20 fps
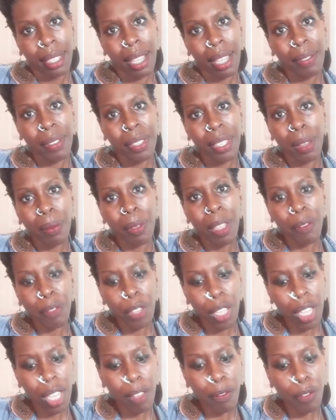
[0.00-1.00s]

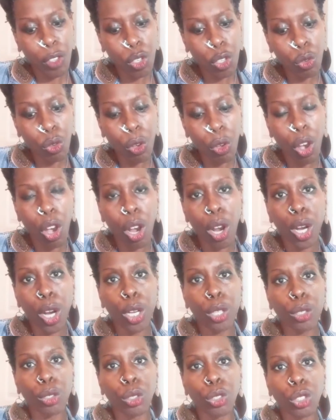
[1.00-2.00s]
If you
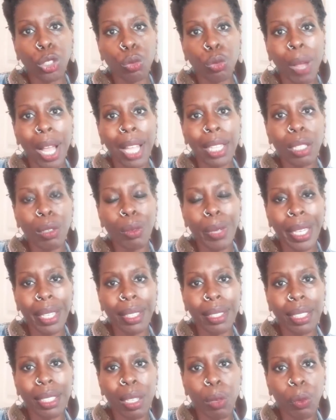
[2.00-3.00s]
are
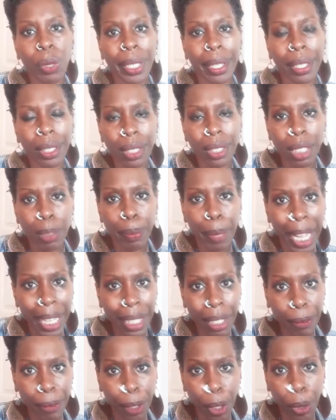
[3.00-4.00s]
swallowing someone else's
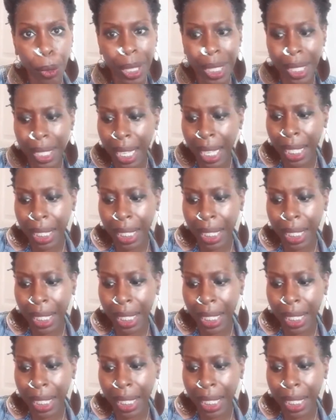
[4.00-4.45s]
body fluids,